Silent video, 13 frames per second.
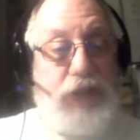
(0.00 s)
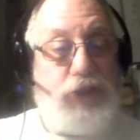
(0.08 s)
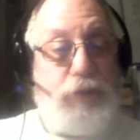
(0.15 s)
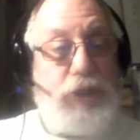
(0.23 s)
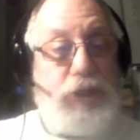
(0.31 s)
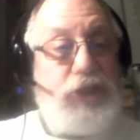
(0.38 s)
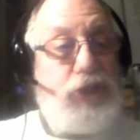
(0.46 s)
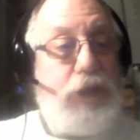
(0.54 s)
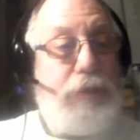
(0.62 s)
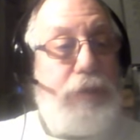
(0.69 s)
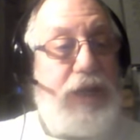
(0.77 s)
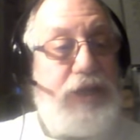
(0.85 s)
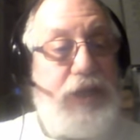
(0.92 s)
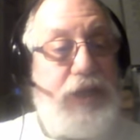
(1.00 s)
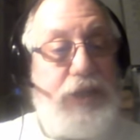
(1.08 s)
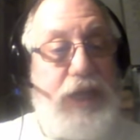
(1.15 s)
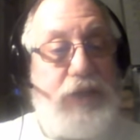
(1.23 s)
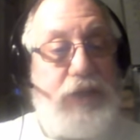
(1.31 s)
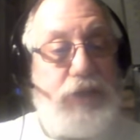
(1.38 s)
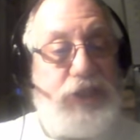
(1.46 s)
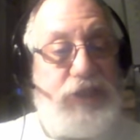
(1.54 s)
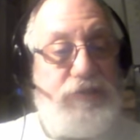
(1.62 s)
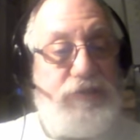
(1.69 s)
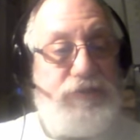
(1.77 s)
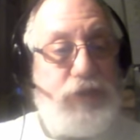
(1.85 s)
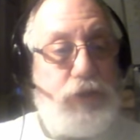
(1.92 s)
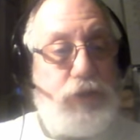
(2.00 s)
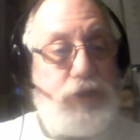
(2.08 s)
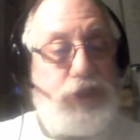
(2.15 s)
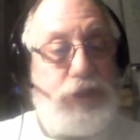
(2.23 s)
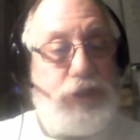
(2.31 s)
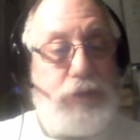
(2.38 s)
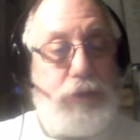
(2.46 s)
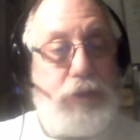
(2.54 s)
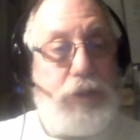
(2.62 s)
And so we're going to talk about it in the narrative first.